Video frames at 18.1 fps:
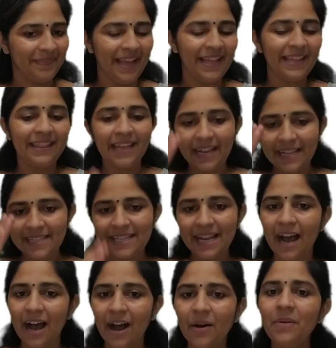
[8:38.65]
And that's
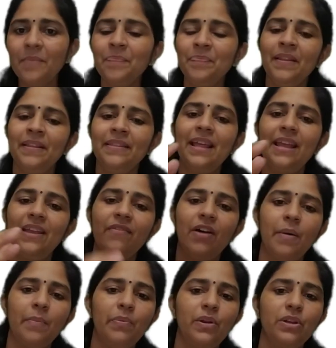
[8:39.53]
how the
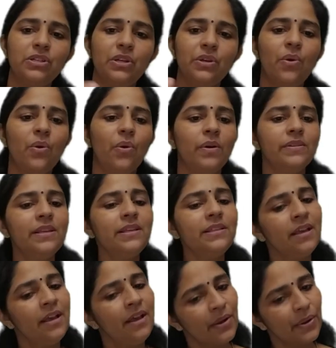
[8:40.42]
evaporation
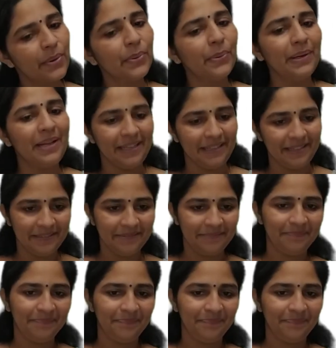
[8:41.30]
causes cooling.